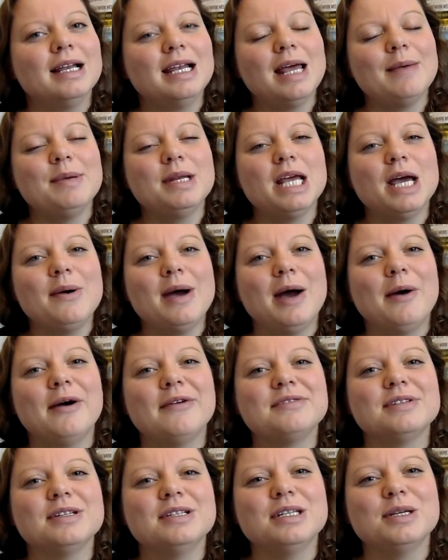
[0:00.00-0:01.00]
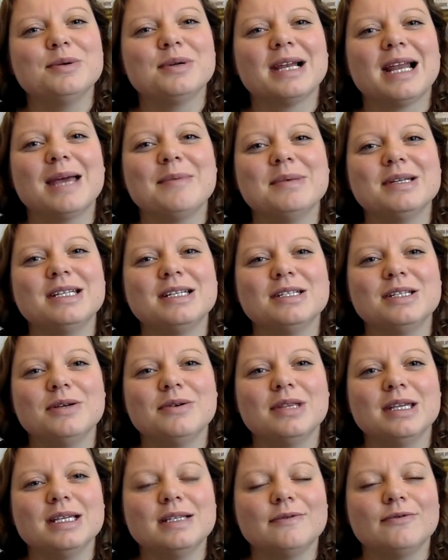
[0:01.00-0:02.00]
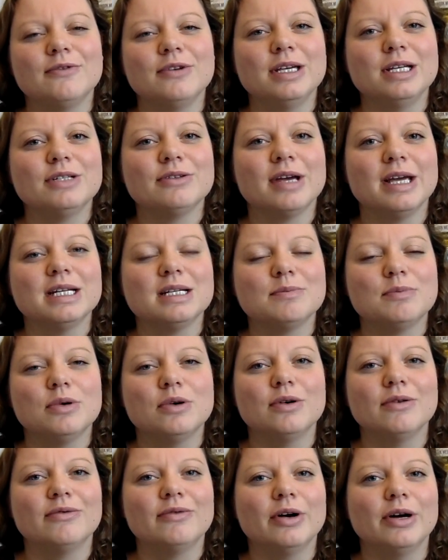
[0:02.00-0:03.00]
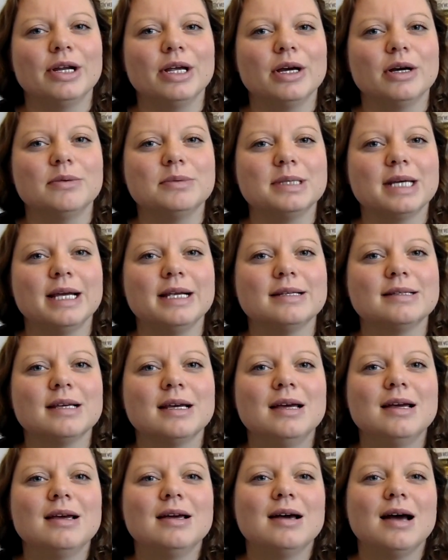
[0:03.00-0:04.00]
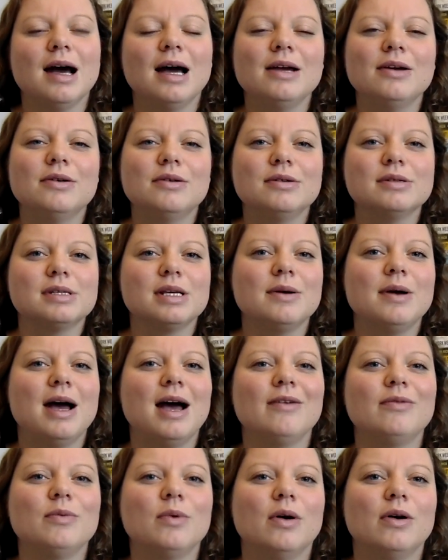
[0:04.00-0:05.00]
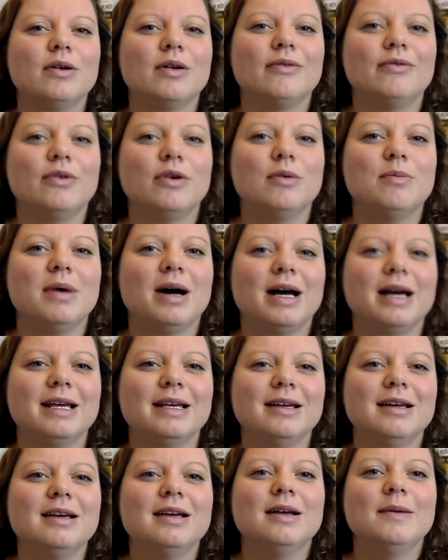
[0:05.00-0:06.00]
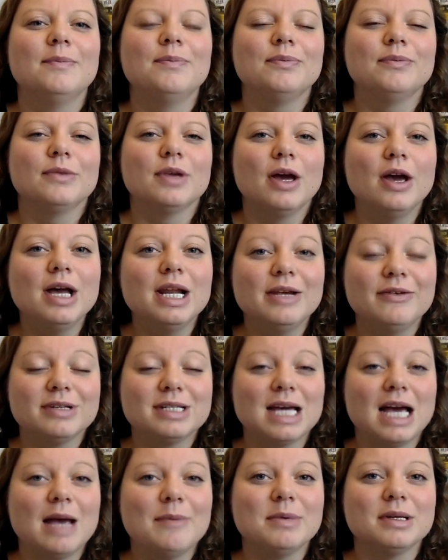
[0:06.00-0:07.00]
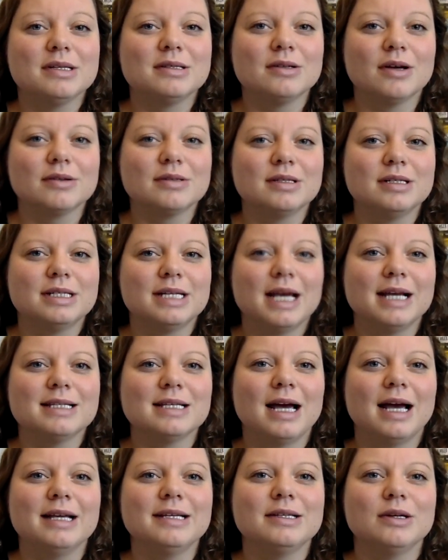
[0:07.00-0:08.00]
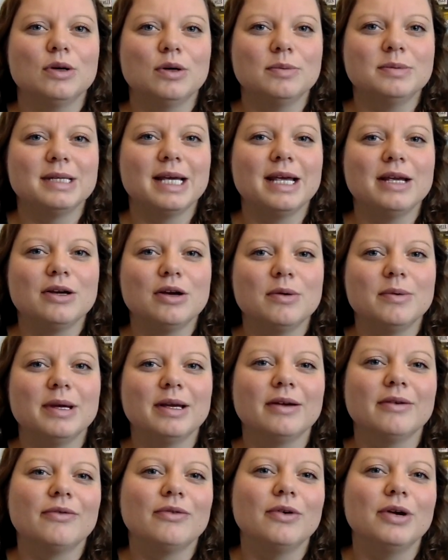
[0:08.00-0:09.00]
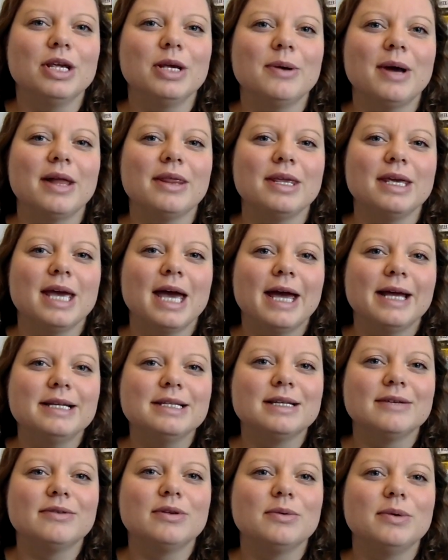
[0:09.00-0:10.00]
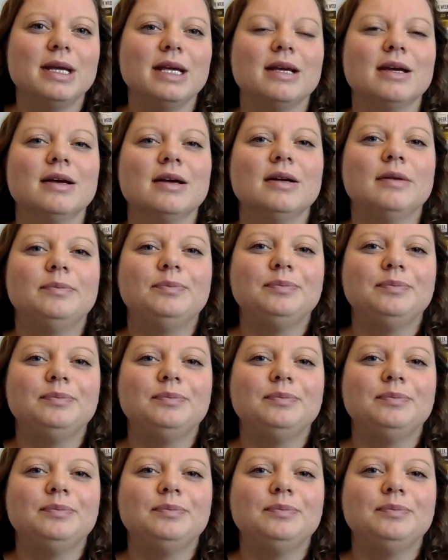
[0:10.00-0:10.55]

Let me know how often you would like me to do these FREETRADE portfolio updates. I also have one for my early retirement stocks and shares ISA update coming for you at the end of the week.